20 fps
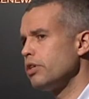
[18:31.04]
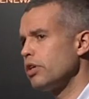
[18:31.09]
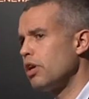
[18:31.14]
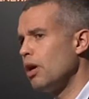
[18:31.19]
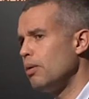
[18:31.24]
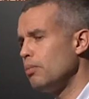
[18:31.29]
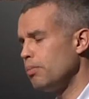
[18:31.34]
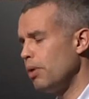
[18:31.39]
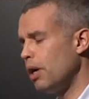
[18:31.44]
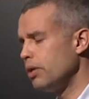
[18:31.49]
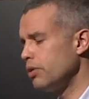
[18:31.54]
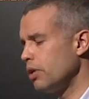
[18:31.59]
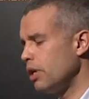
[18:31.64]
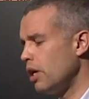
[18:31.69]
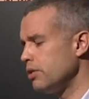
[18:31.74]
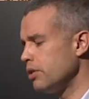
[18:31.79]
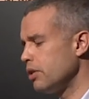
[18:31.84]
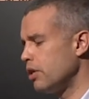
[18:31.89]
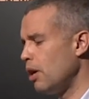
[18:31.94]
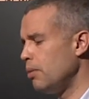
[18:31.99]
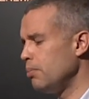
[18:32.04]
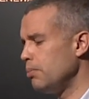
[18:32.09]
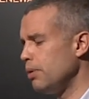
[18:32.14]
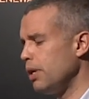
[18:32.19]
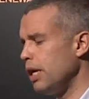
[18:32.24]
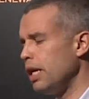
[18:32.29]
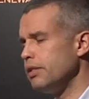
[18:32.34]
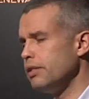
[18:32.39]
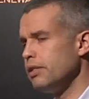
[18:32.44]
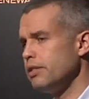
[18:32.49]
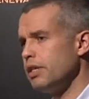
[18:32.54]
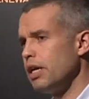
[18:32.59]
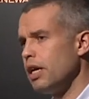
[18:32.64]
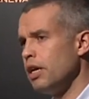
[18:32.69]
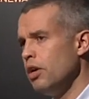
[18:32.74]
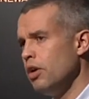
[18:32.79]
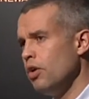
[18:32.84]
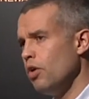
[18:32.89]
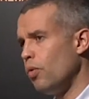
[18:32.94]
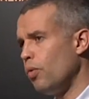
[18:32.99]
a, as a, as a company, to
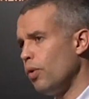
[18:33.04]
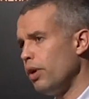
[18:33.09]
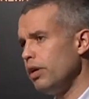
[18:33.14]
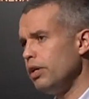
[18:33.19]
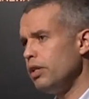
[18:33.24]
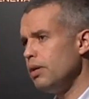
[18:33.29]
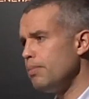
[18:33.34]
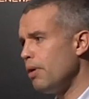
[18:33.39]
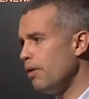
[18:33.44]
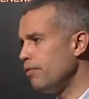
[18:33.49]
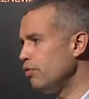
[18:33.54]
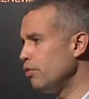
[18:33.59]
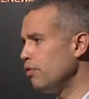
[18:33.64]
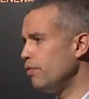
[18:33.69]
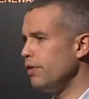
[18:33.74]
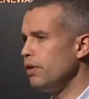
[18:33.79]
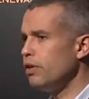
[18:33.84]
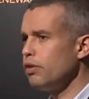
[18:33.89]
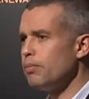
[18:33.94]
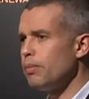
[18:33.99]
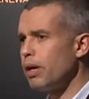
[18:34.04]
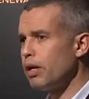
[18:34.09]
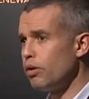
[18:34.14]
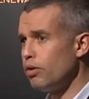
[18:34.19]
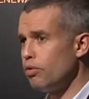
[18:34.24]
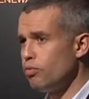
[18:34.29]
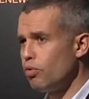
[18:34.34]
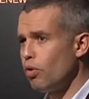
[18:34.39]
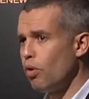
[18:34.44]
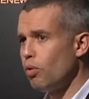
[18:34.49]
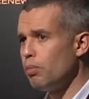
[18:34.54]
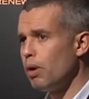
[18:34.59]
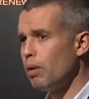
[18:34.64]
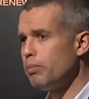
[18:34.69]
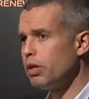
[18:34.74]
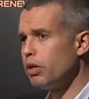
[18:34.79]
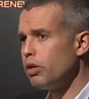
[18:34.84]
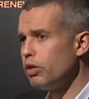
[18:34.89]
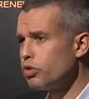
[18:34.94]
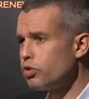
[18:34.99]
say, where in the Buffalo field am I going to roam?
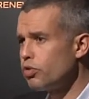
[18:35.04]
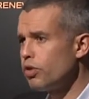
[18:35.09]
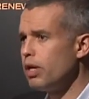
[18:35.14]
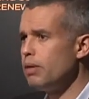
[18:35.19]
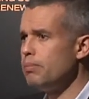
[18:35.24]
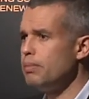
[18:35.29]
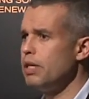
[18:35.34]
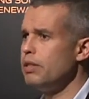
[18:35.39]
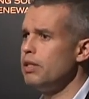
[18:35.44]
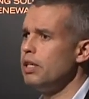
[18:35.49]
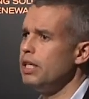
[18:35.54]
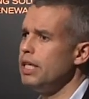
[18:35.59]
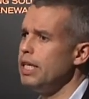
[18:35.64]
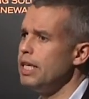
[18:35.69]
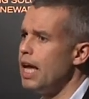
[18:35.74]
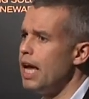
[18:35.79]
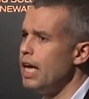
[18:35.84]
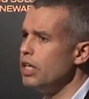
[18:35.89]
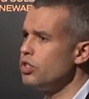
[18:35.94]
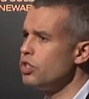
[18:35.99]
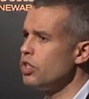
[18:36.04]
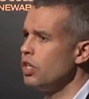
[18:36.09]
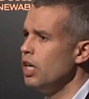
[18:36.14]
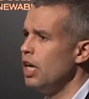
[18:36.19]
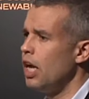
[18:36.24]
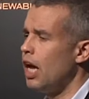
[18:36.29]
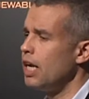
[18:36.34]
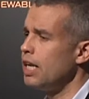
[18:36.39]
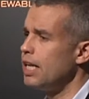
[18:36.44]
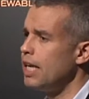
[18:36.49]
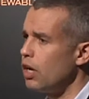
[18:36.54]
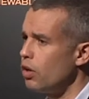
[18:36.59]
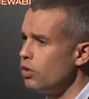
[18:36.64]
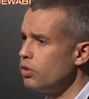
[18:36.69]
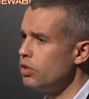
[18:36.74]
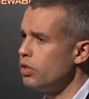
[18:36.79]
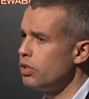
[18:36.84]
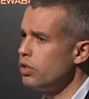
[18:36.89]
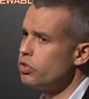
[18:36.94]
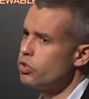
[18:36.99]
Am I going to try and be at the lead edge and get
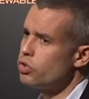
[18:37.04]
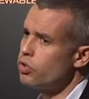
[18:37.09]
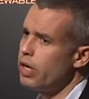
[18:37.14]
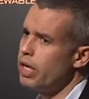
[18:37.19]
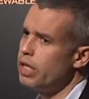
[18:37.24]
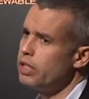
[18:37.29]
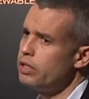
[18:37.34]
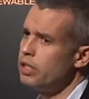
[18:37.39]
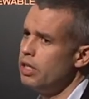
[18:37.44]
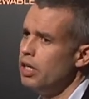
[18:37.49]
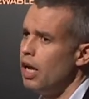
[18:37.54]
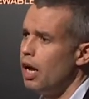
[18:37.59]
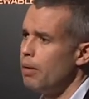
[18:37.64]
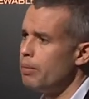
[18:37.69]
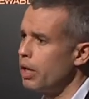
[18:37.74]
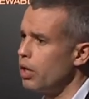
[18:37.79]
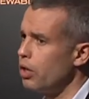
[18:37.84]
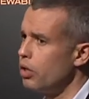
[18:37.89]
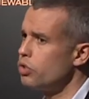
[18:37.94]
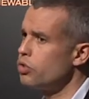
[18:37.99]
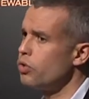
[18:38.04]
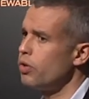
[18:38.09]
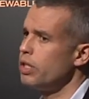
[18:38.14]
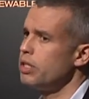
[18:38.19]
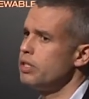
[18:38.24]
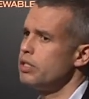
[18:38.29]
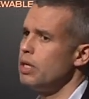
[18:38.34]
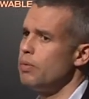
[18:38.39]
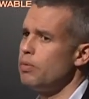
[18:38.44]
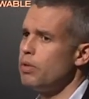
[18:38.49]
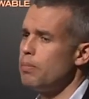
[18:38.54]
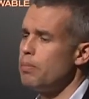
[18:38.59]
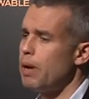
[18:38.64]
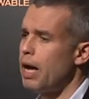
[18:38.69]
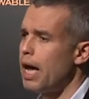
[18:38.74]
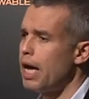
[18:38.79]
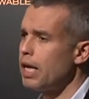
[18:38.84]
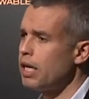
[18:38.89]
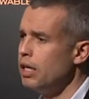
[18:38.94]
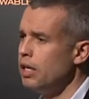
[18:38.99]
onto this trend? Am I going to try and stay with the
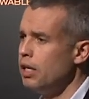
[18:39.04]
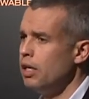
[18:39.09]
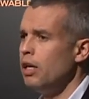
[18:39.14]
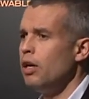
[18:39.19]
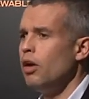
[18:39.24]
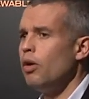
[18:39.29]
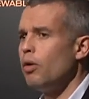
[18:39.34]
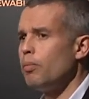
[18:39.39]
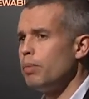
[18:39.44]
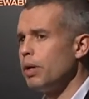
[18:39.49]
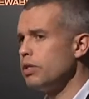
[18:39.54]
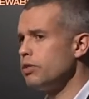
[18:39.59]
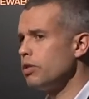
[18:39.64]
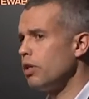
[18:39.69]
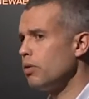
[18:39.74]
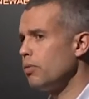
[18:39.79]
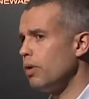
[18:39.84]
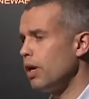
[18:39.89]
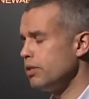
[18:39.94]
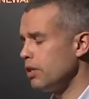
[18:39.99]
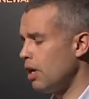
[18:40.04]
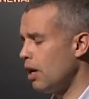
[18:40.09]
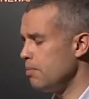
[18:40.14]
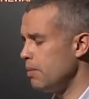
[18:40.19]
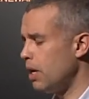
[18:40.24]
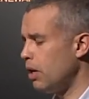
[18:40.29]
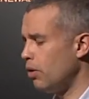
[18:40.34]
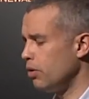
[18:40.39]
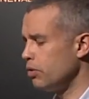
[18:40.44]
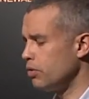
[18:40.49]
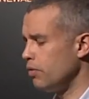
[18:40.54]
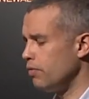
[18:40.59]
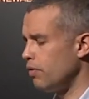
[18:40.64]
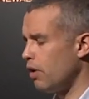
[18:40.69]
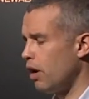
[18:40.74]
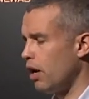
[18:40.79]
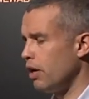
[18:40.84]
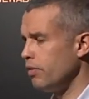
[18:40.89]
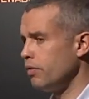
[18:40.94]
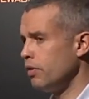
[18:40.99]
pack? Because otherwise, I may not
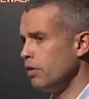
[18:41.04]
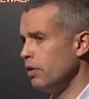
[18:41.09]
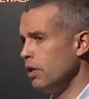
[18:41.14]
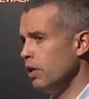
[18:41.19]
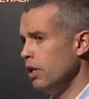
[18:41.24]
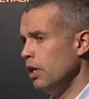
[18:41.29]
survive.